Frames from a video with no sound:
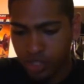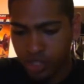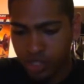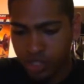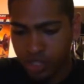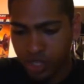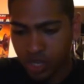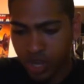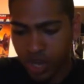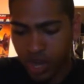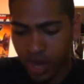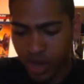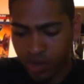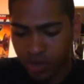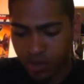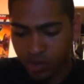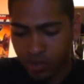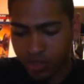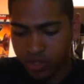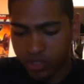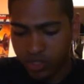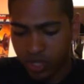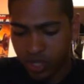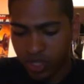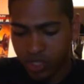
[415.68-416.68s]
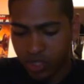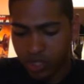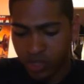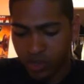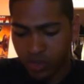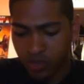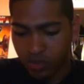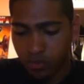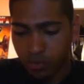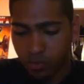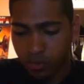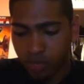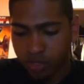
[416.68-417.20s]
Just the characterization
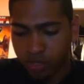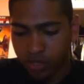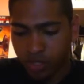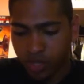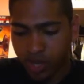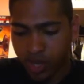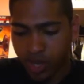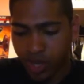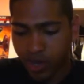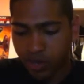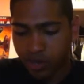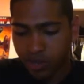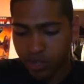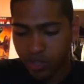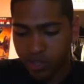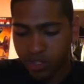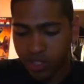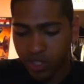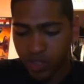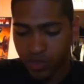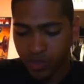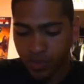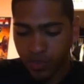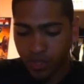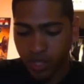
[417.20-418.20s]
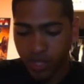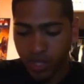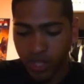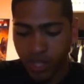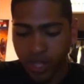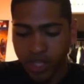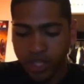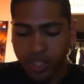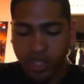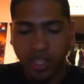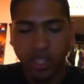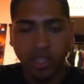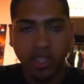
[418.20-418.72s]
of a bunch of characters. I really
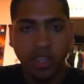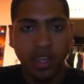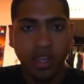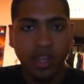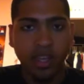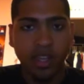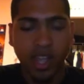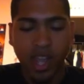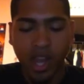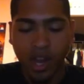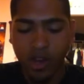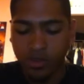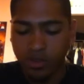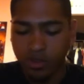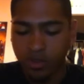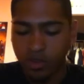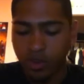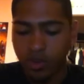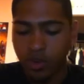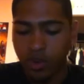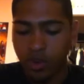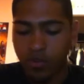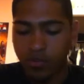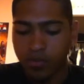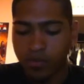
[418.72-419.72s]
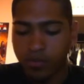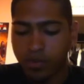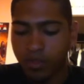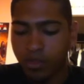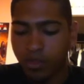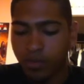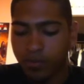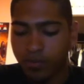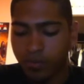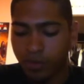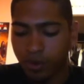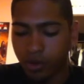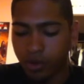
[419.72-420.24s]
like the character of
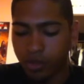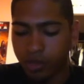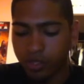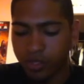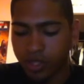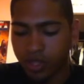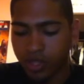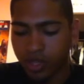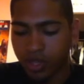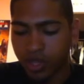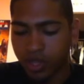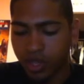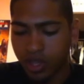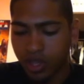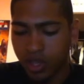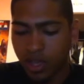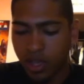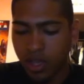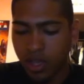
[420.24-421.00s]
the first,